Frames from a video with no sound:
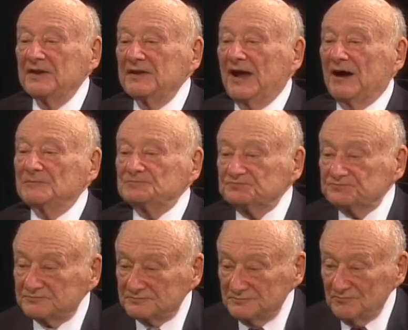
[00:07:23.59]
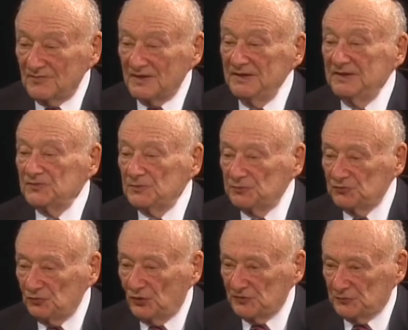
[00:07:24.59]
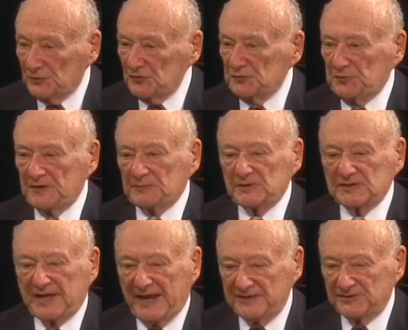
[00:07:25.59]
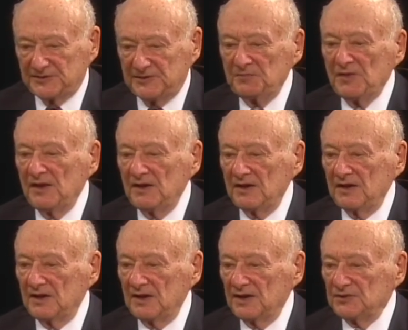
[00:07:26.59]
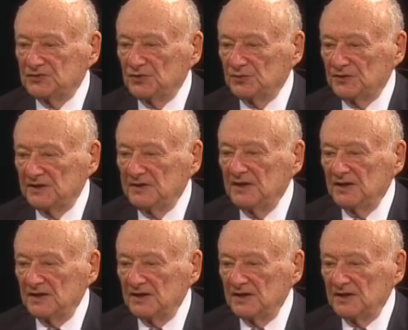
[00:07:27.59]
Now, the George Bush people catered to the